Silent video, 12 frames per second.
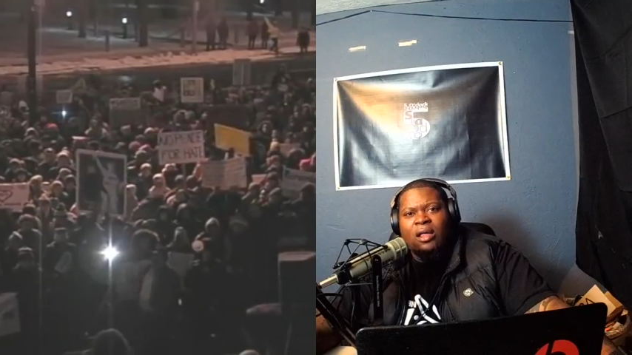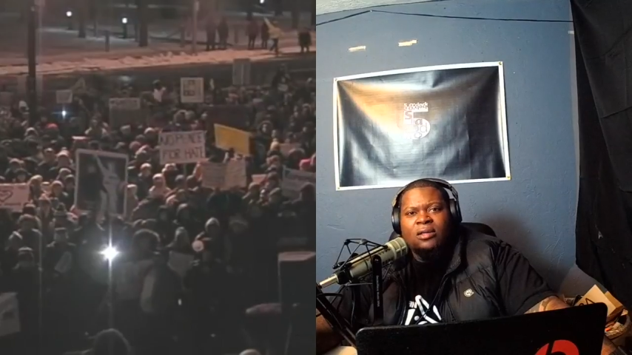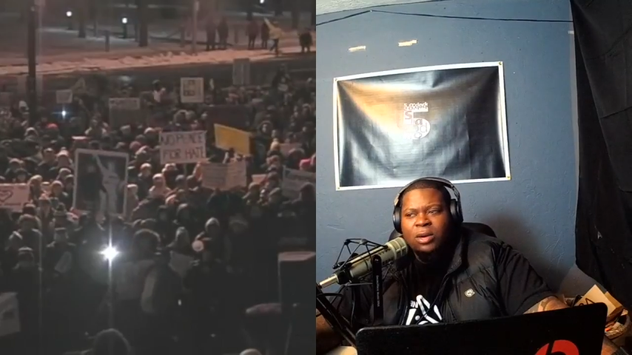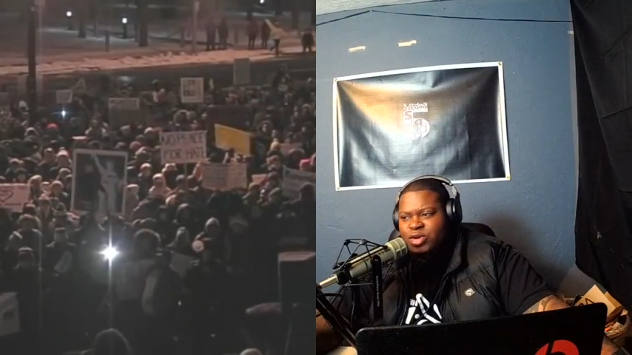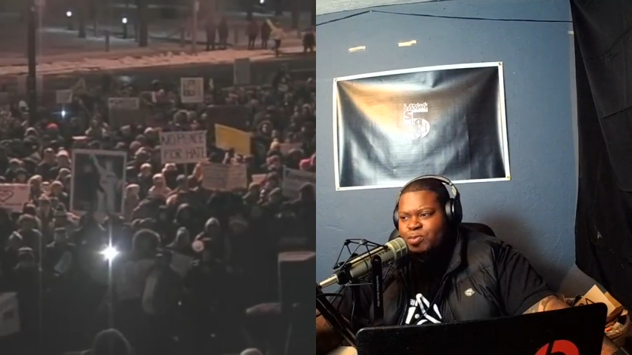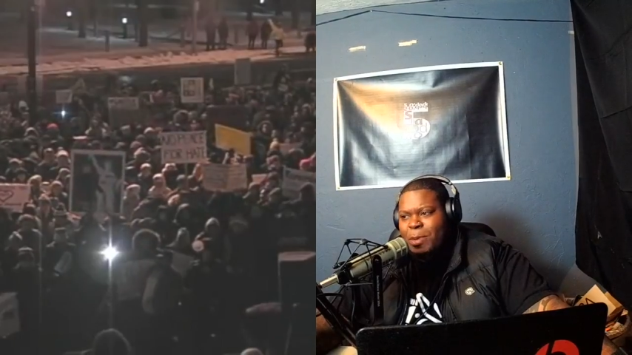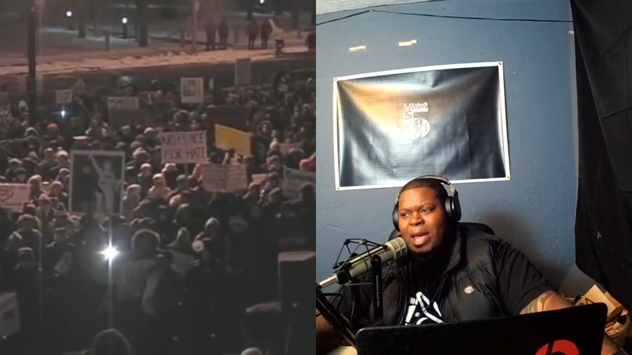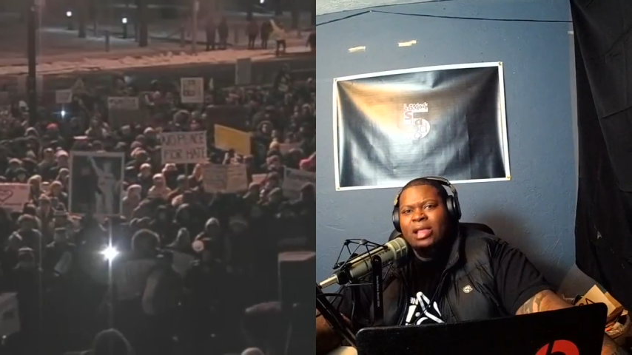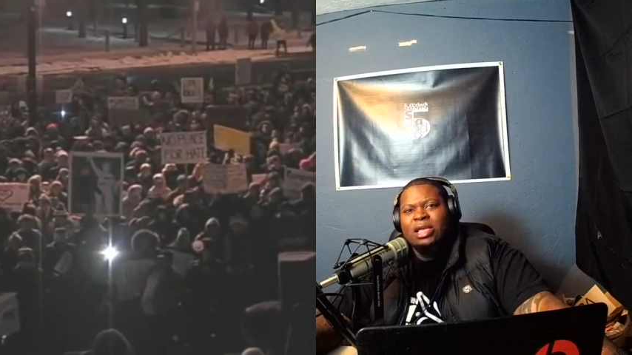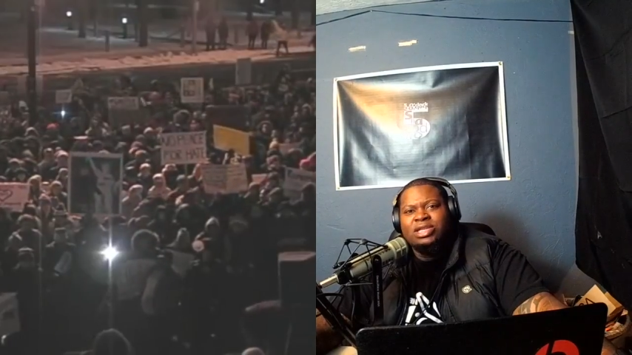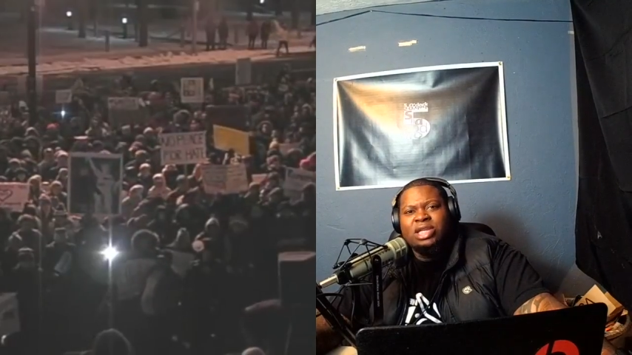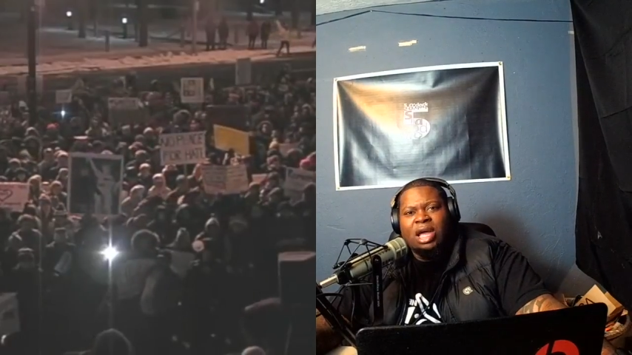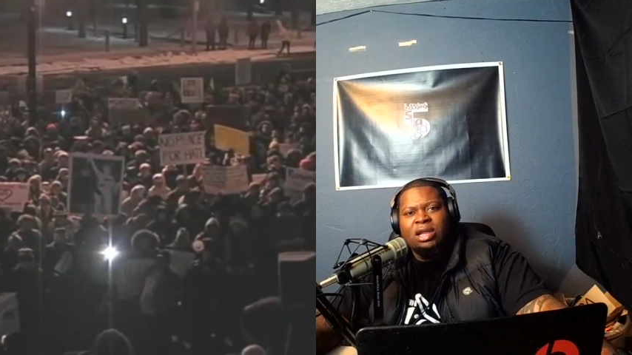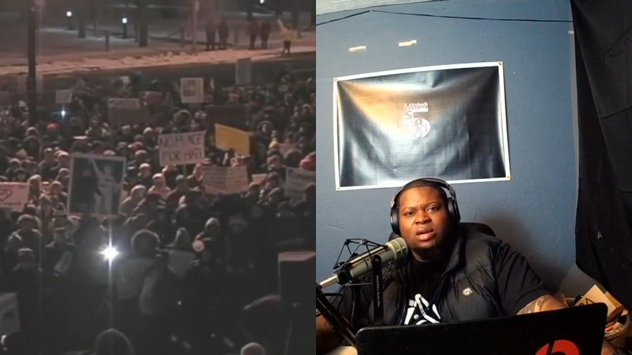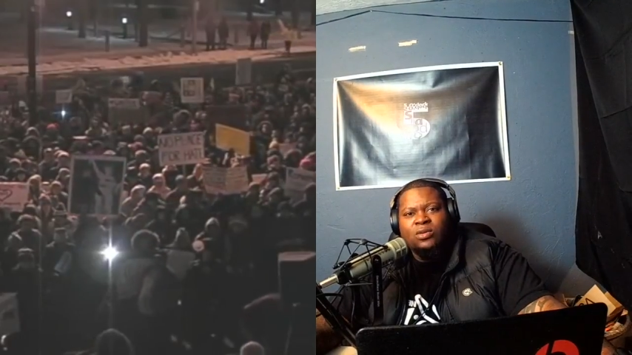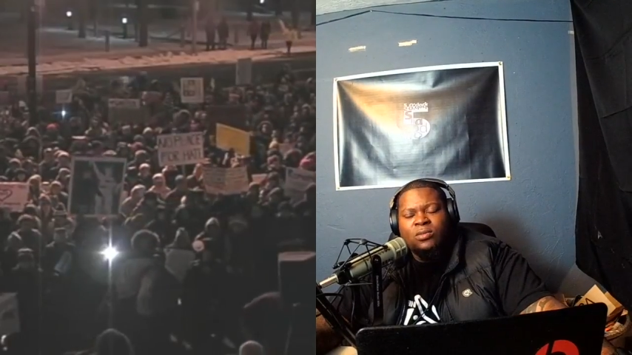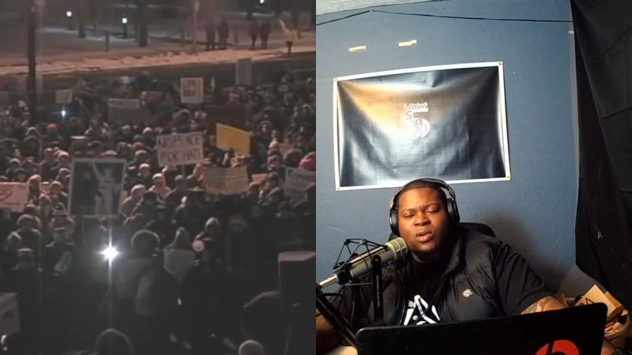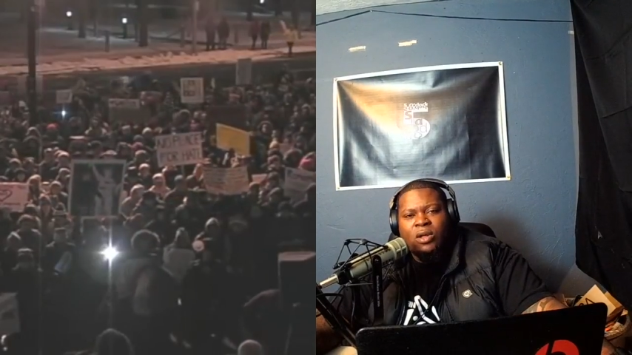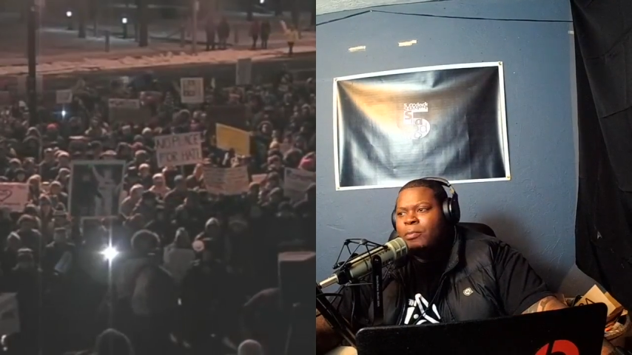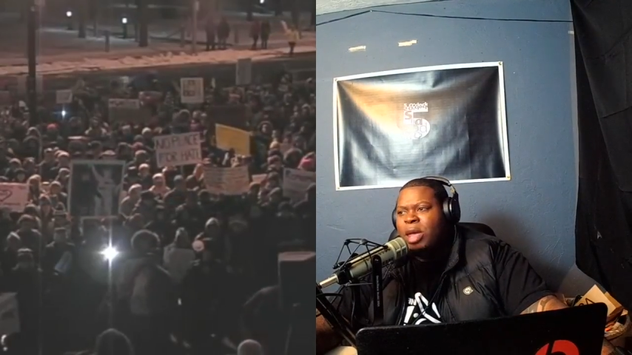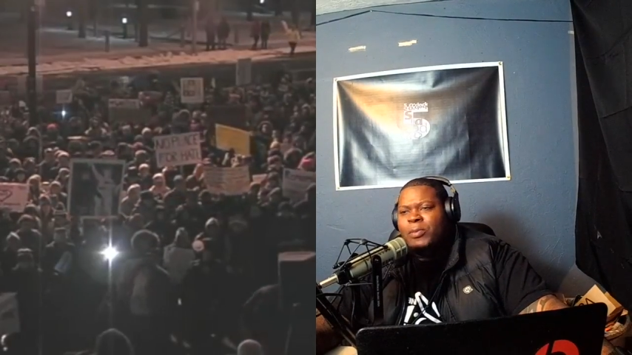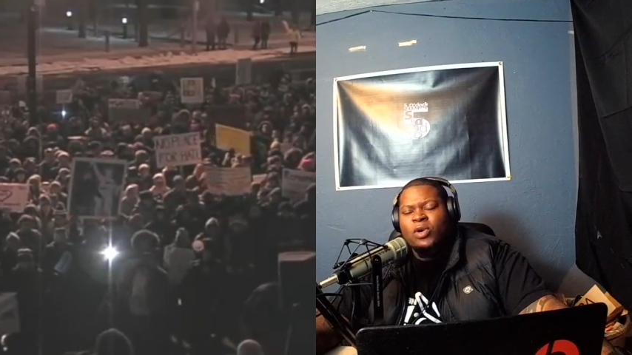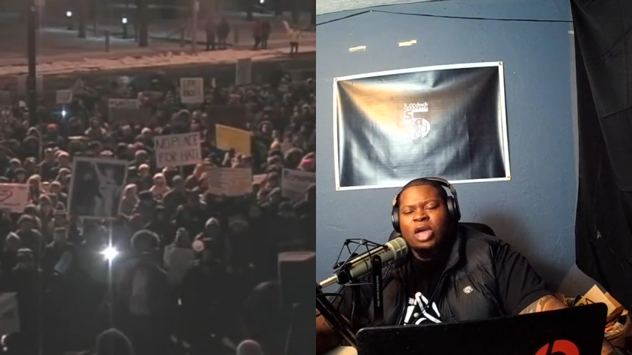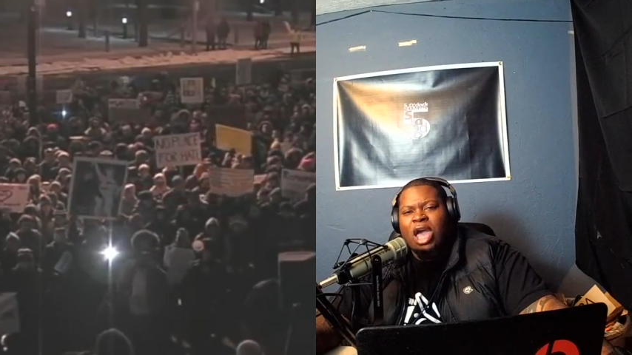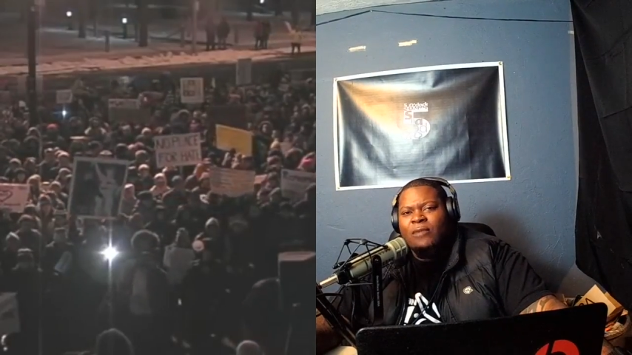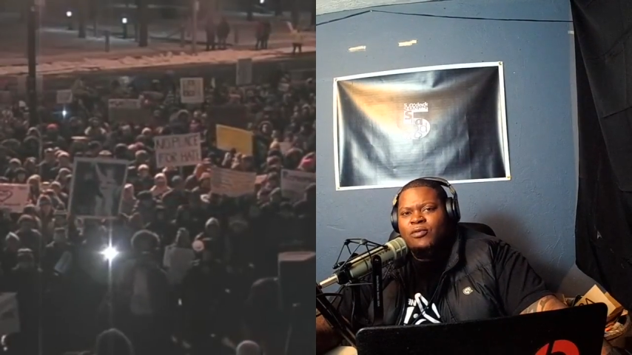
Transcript: It was barely standing room. Only. People came